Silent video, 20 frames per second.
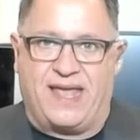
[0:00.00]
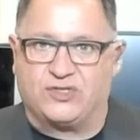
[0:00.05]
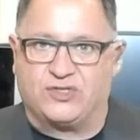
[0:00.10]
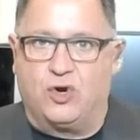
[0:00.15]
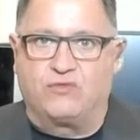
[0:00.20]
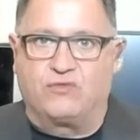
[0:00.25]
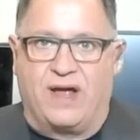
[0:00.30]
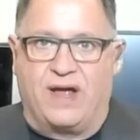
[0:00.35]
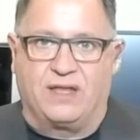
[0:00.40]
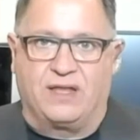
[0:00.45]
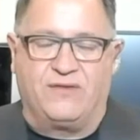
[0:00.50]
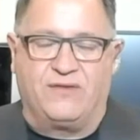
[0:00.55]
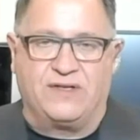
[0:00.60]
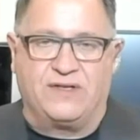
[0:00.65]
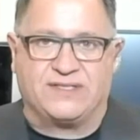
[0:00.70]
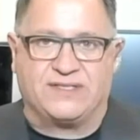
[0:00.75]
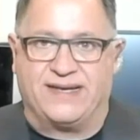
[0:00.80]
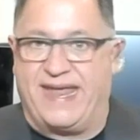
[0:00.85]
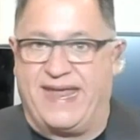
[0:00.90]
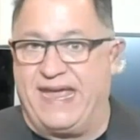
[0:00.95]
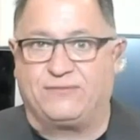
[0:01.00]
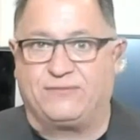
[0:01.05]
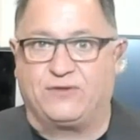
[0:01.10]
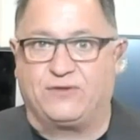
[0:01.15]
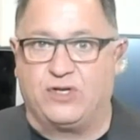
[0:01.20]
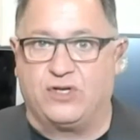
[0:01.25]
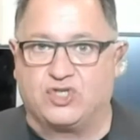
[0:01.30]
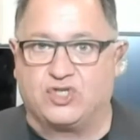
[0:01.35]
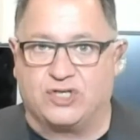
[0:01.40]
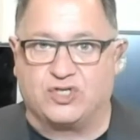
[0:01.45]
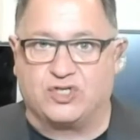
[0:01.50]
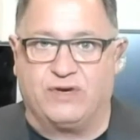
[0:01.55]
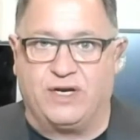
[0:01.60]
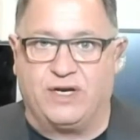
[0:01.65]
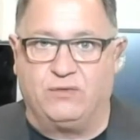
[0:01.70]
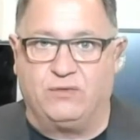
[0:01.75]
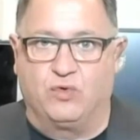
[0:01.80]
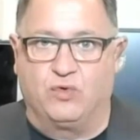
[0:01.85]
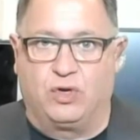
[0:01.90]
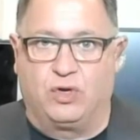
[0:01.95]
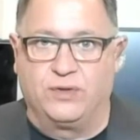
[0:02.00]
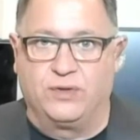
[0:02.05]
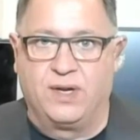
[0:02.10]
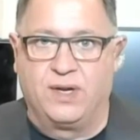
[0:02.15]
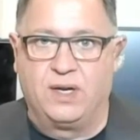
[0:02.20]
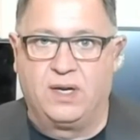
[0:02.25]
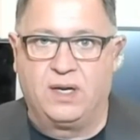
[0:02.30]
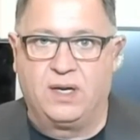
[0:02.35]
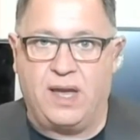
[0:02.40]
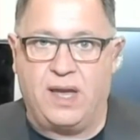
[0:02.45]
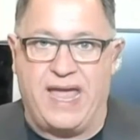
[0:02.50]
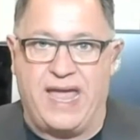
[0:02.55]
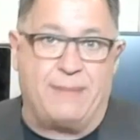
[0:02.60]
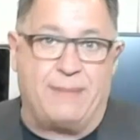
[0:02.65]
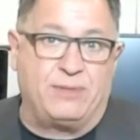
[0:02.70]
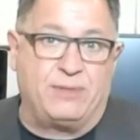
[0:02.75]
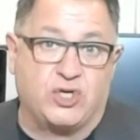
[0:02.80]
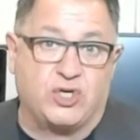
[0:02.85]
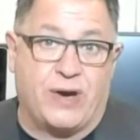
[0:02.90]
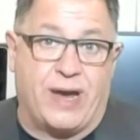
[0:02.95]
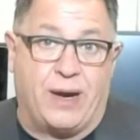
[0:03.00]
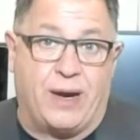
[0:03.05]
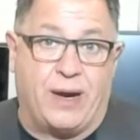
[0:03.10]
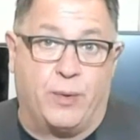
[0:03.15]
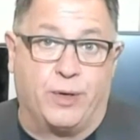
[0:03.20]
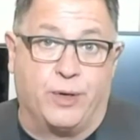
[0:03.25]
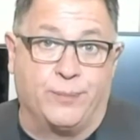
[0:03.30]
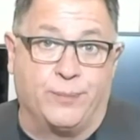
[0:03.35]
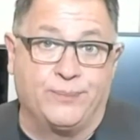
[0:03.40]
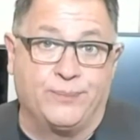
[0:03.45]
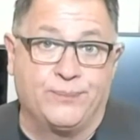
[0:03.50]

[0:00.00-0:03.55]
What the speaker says: no relevance, and after the judge already ruled, amateur hour.